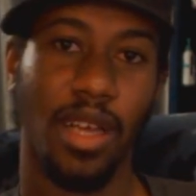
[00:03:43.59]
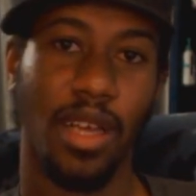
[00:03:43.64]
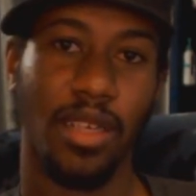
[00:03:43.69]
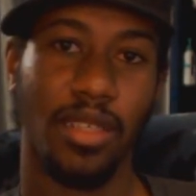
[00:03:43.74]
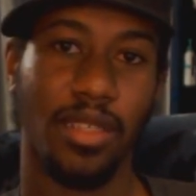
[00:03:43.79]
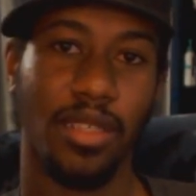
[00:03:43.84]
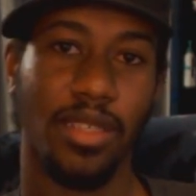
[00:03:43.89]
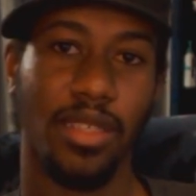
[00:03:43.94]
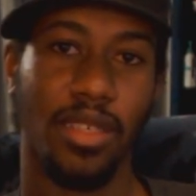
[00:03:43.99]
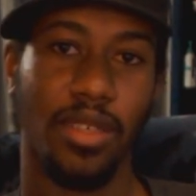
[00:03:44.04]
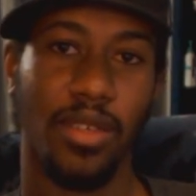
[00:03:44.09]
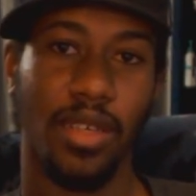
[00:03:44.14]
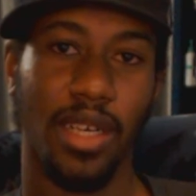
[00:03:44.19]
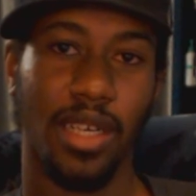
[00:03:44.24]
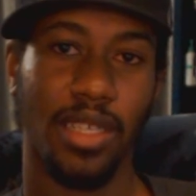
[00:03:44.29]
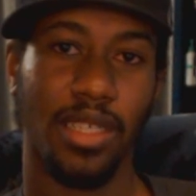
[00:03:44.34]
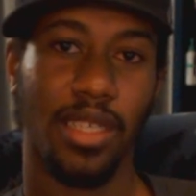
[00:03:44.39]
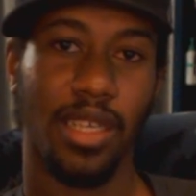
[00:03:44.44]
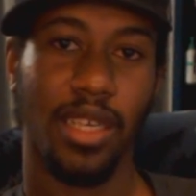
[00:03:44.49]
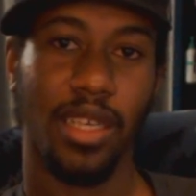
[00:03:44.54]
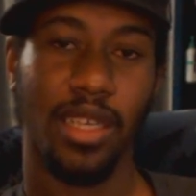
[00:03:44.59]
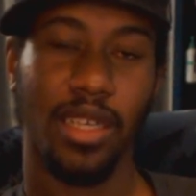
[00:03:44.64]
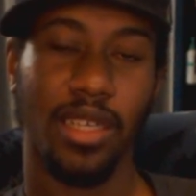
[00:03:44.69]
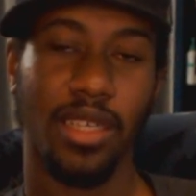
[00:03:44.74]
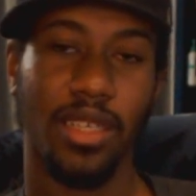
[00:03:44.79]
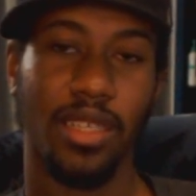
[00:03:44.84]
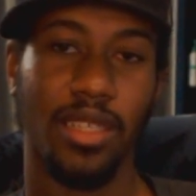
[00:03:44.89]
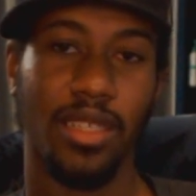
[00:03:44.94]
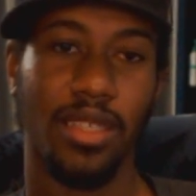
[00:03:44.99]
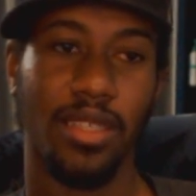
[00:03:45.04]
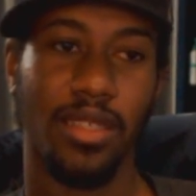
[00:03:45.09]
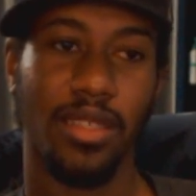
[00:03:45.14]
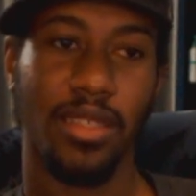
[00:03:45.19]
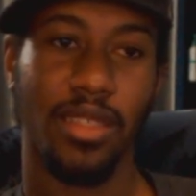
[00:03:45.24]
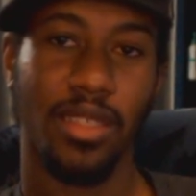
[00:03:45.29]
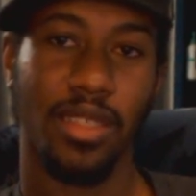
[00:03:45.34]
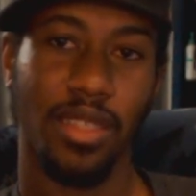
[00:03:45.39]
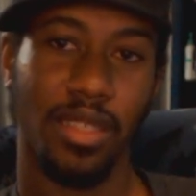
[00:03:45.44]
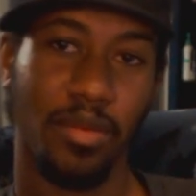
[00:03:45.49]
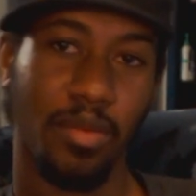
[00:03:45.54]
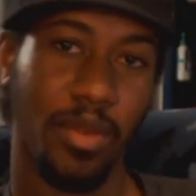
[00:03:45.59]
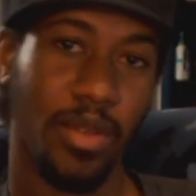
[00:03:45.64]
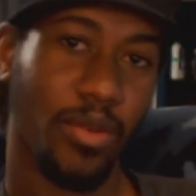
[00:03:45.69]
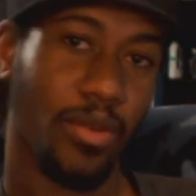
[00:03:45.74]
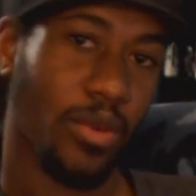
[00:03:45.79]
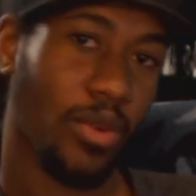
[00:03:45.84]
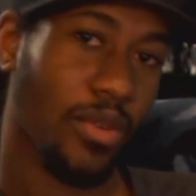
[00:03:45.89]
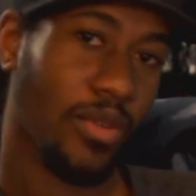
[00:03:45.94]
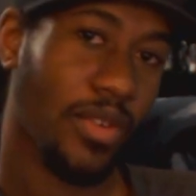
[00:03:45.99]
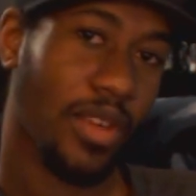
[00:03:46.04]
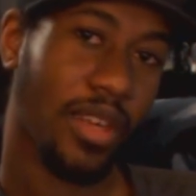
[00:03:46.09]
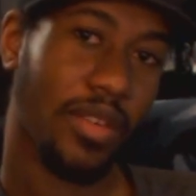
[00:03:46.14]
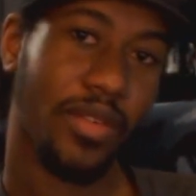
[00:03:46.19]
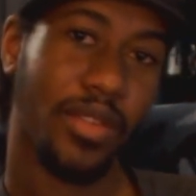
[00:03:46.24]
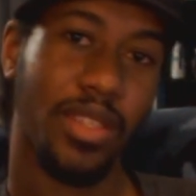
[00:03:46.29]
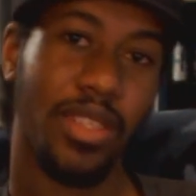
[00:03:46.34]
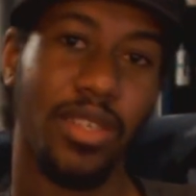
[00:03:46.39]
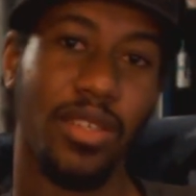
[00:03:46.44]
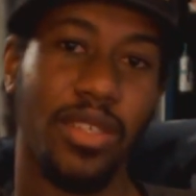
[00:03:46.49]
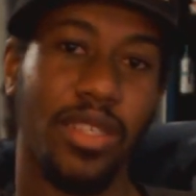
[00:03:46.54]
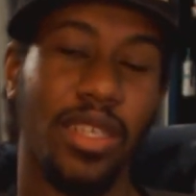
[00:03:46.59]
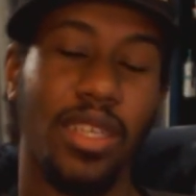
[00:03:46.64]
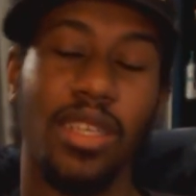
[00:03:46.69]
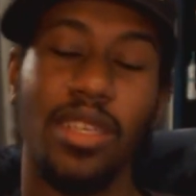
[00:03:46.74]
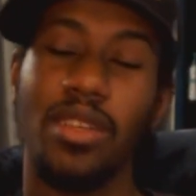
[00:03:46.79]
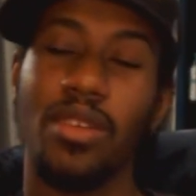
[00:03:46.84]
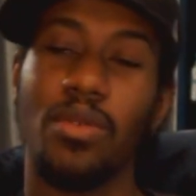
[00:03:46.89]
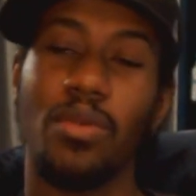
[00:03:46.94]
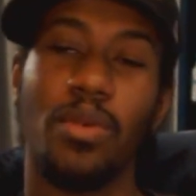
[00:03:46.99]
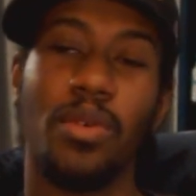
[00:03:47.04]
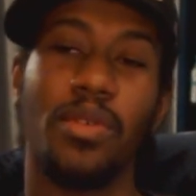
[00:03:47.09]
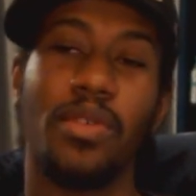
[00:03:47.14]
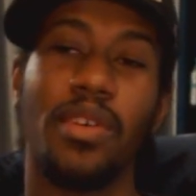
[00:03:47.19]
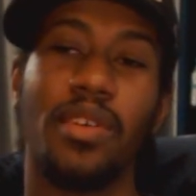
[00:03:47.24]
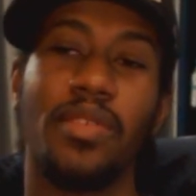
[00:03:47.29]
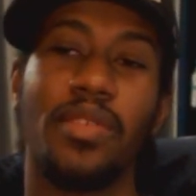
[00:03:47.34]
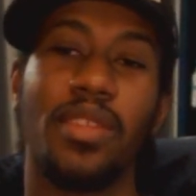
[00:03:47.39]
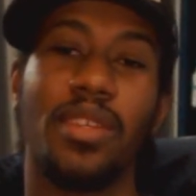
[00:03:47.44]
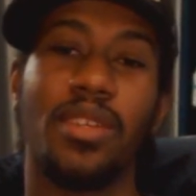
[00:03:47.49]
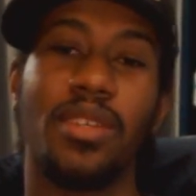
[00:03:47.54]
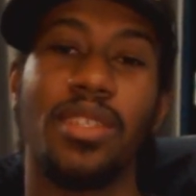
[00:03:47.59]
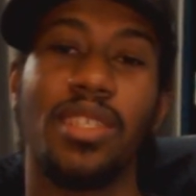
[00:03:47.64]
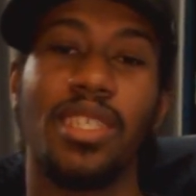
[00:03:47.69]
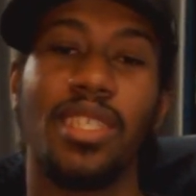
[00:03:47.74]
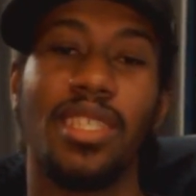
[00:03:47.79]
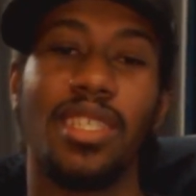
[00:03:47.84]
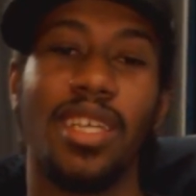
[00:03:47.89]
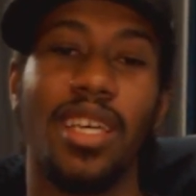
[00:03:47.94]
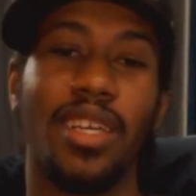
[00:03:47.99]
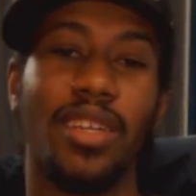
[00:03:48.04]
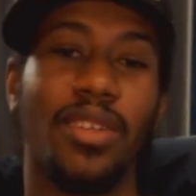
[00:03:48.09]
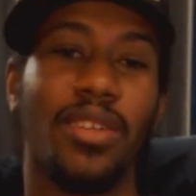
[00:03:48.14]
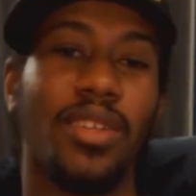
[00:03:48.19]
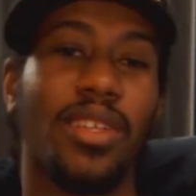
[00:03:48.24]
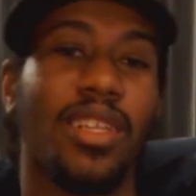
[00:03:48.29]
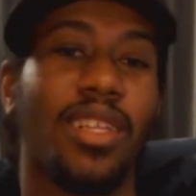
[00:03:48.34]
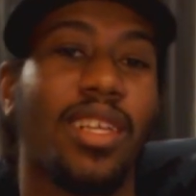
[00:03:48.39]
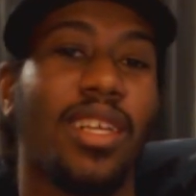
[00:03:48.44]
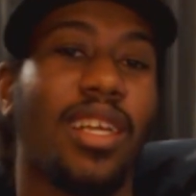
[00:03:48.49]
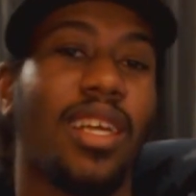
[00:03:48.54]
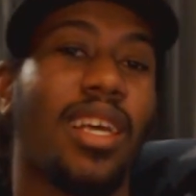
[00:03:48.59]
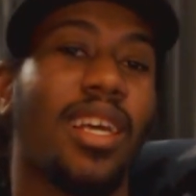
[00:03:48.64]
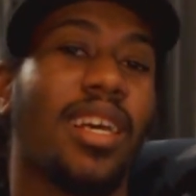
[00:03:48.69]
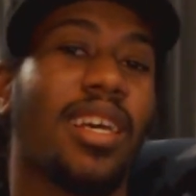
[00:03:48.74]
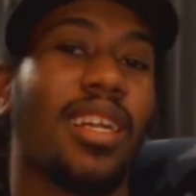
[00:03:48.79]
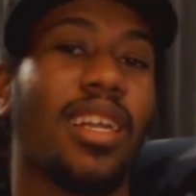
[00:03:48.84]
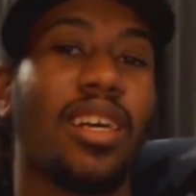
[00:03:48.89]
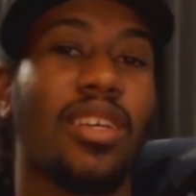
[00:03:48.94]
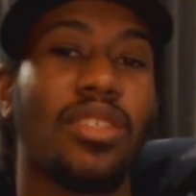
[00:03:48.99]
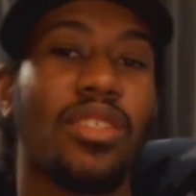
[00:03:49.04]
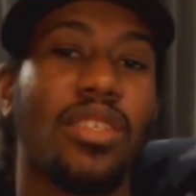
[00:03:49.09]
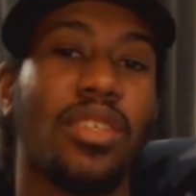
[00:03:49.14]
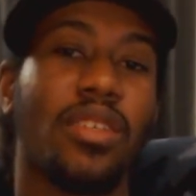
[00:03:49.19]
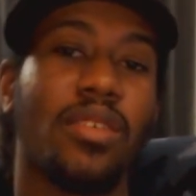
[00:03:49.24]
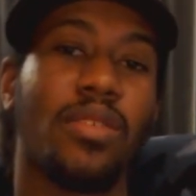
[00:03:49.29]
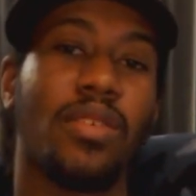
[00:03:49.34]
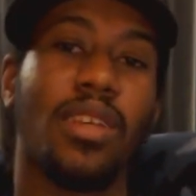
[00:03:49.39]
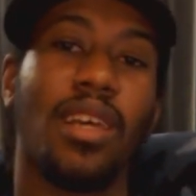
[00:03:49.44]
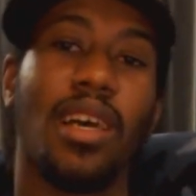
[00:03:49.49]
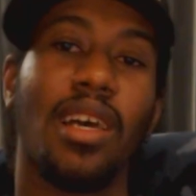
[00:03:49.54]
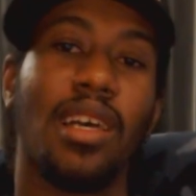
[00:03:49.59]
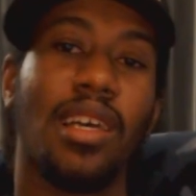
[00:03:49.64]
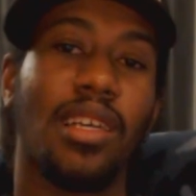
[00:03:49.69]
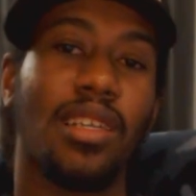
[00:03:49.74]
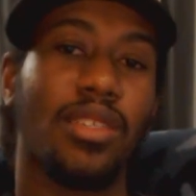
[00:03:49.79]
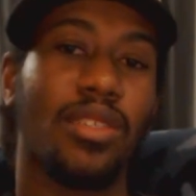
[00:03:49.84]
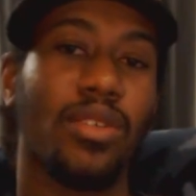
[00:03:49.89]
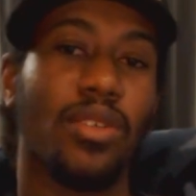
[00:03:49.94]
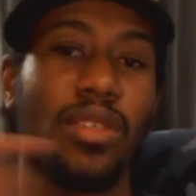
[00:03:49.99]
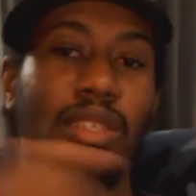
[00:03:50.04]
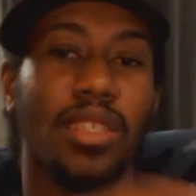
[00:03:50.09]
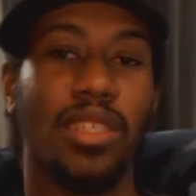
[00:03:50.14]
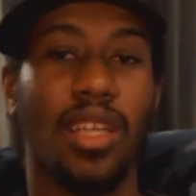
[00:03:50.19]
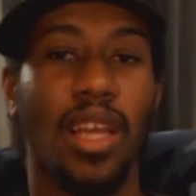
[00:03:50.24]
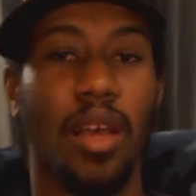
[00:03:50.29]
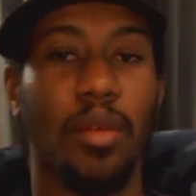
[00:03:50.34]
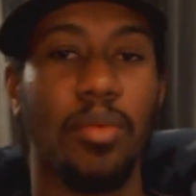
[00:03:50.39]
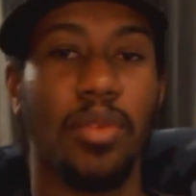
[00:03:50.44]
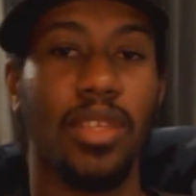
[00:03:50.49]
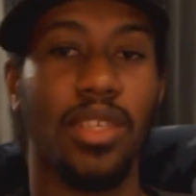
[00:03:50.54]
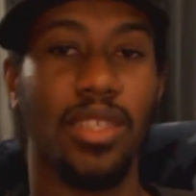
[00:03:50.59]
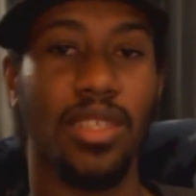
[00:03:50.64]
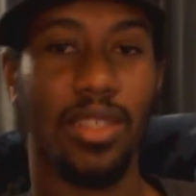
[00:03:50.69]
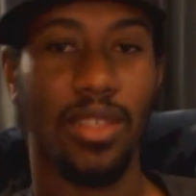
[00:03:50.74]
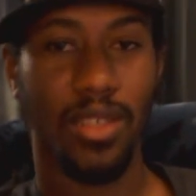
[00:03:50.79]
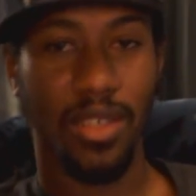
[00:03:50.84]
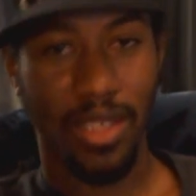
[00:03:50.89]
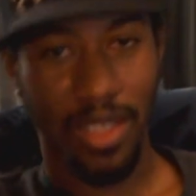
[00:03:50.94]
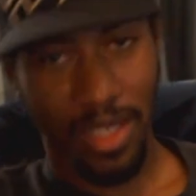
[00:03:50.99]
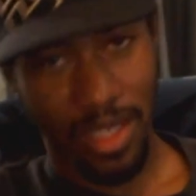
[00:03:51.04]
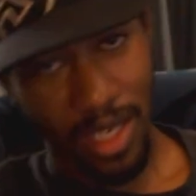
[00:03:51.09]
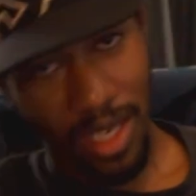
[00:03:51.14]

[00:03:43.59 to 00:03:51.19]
I'll see you guys later. It's been WolfHaven thirteen on WolfHaven thirteen channel, and I'll see you guys on the Japanese learners